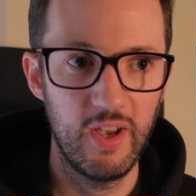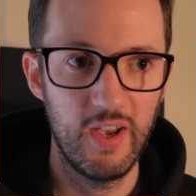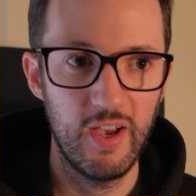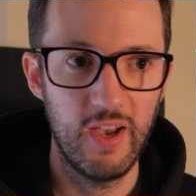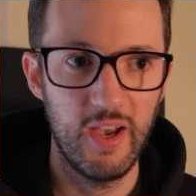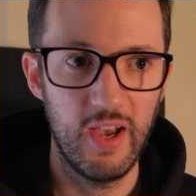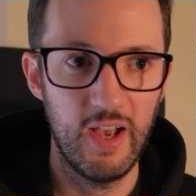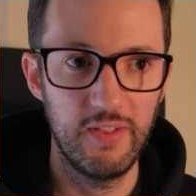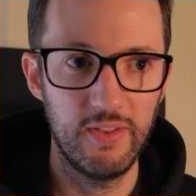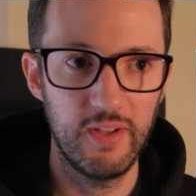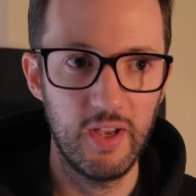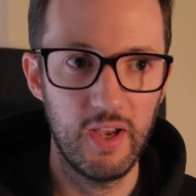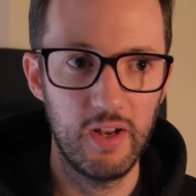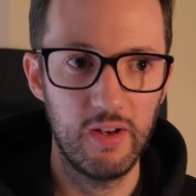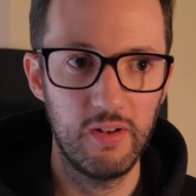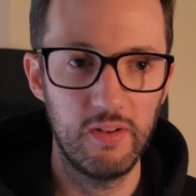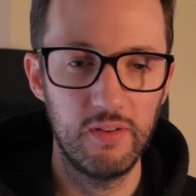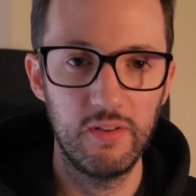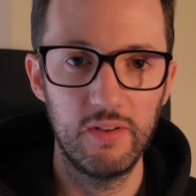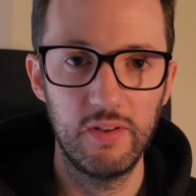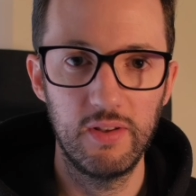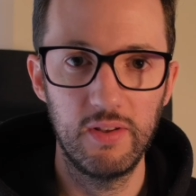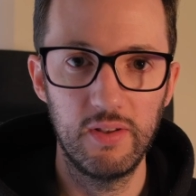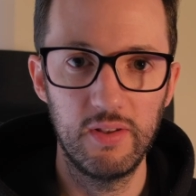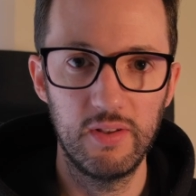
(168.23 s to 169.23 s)
And
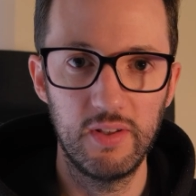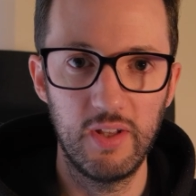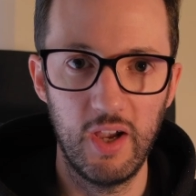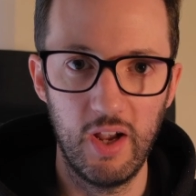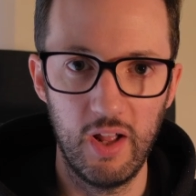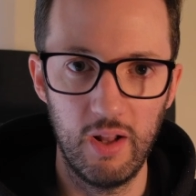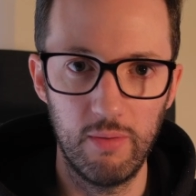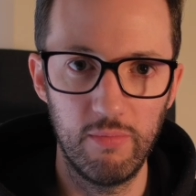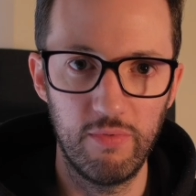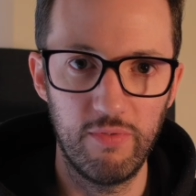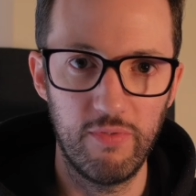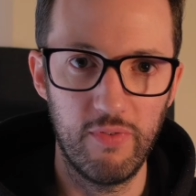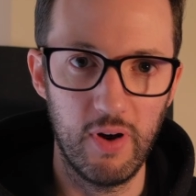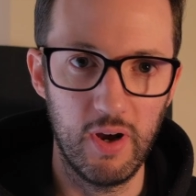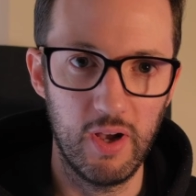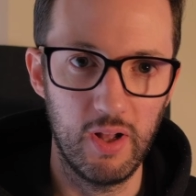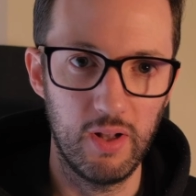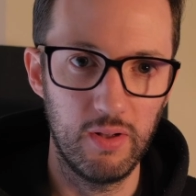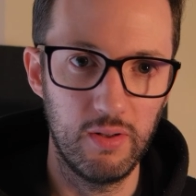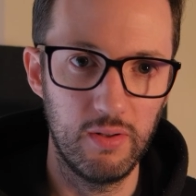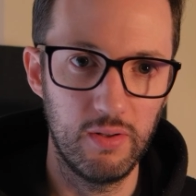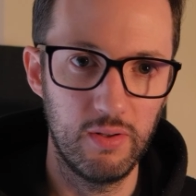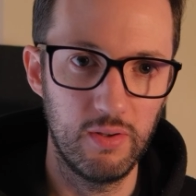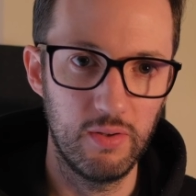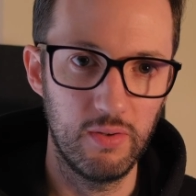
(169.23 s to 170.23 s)
then the Helm
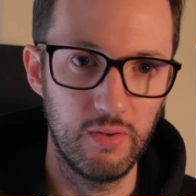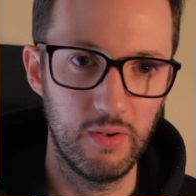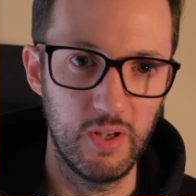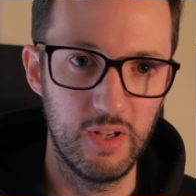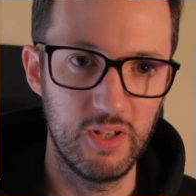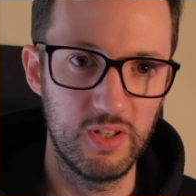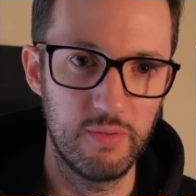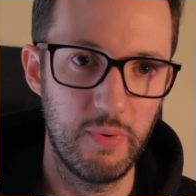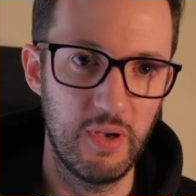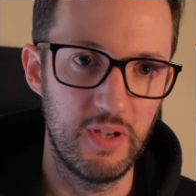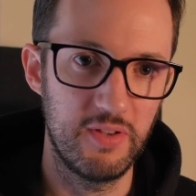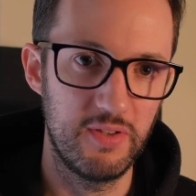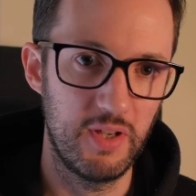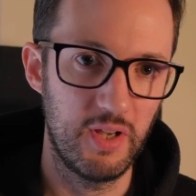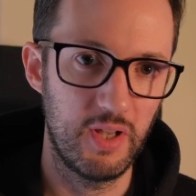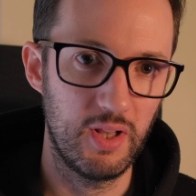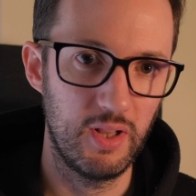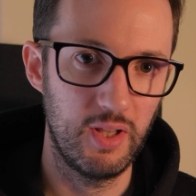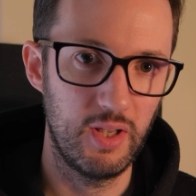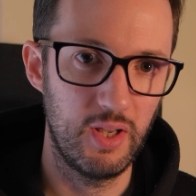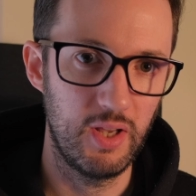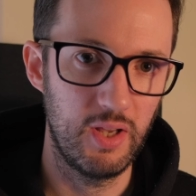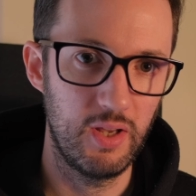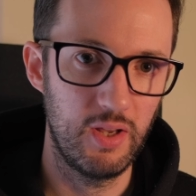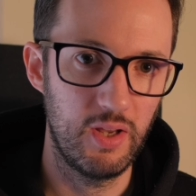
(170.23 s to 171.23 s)
file is
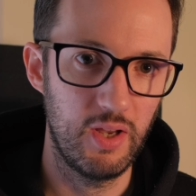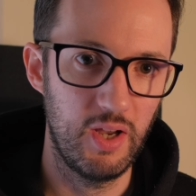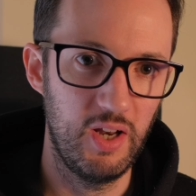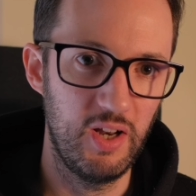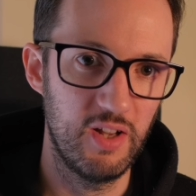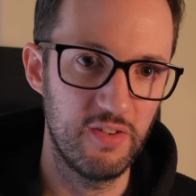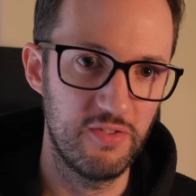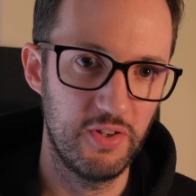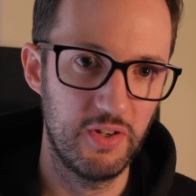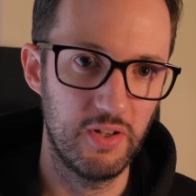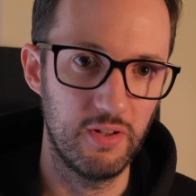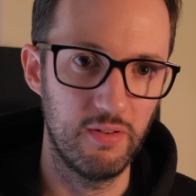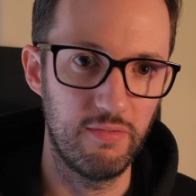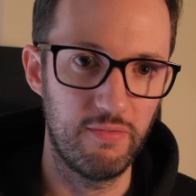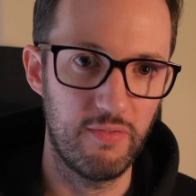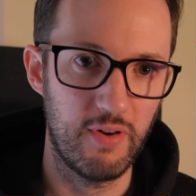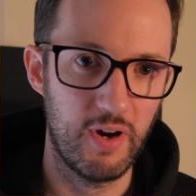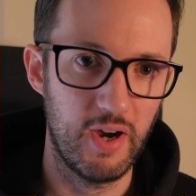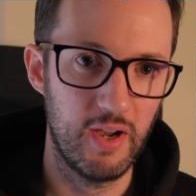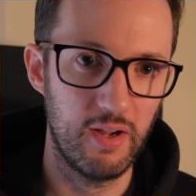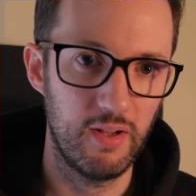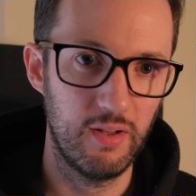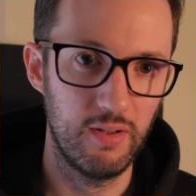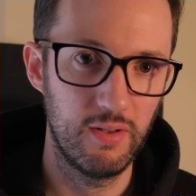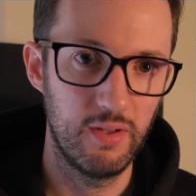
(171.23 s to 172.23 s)
basically in a single
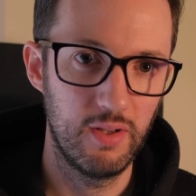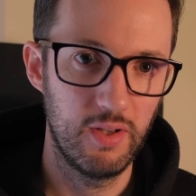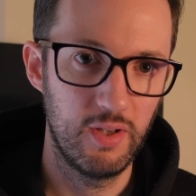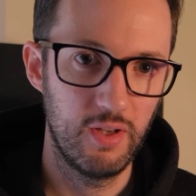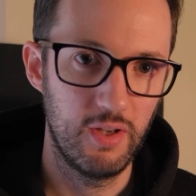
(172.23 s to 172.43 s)
file,